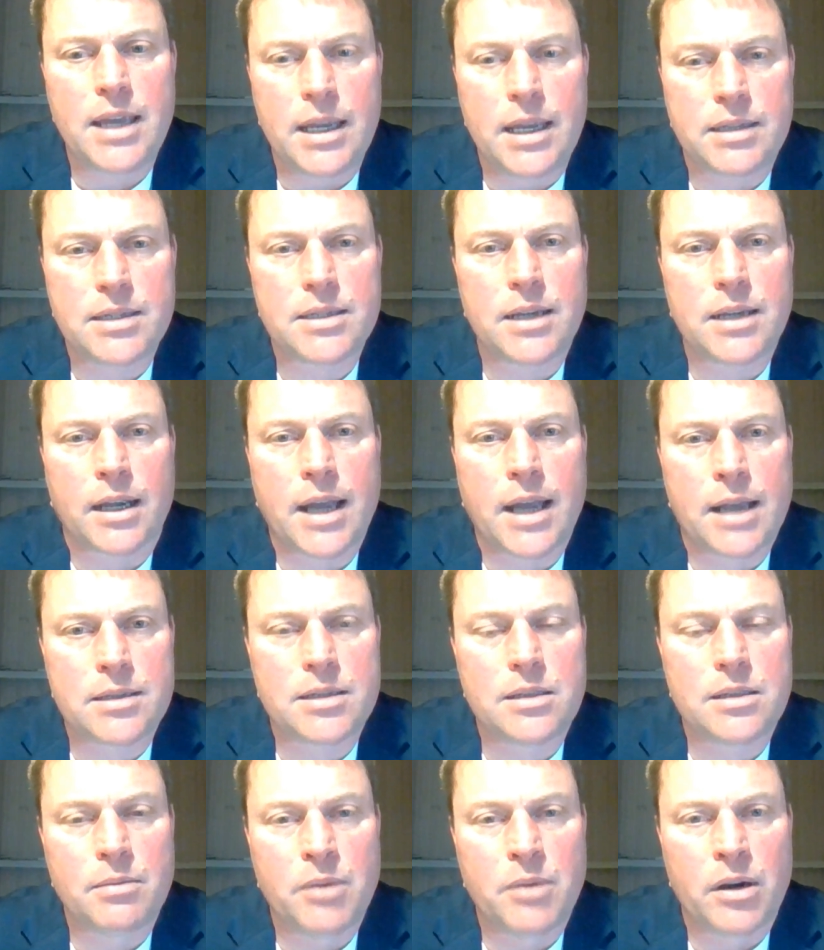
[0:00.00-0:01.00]
is a
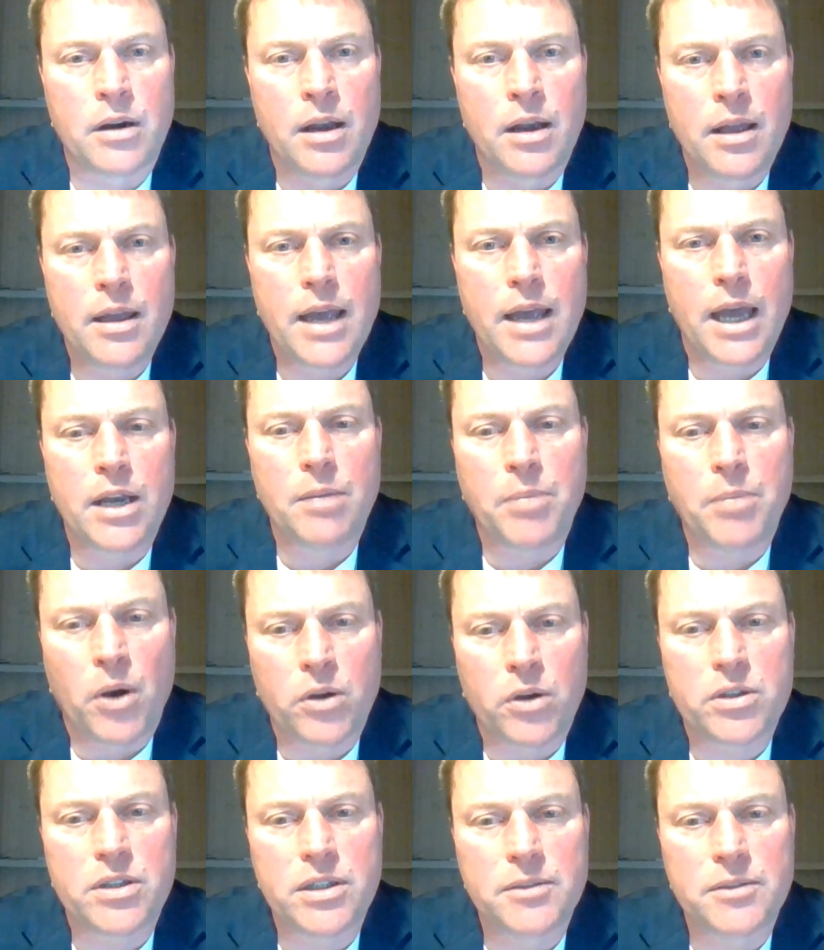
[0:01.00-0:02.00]
customer and a
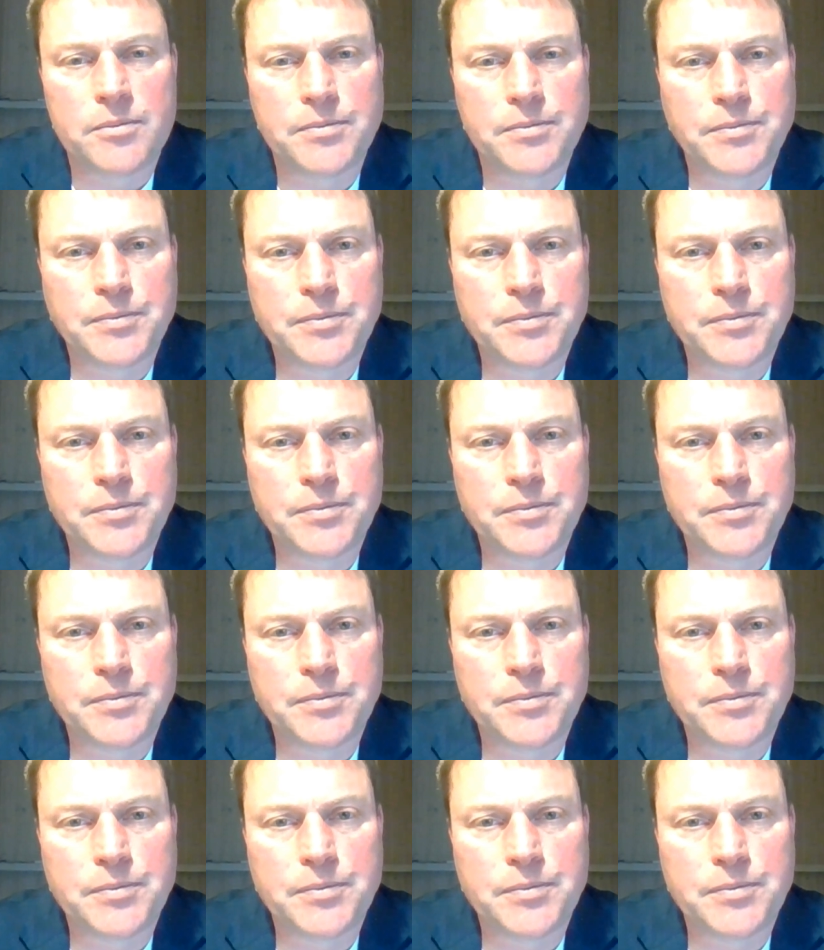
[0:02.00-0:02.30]
partner.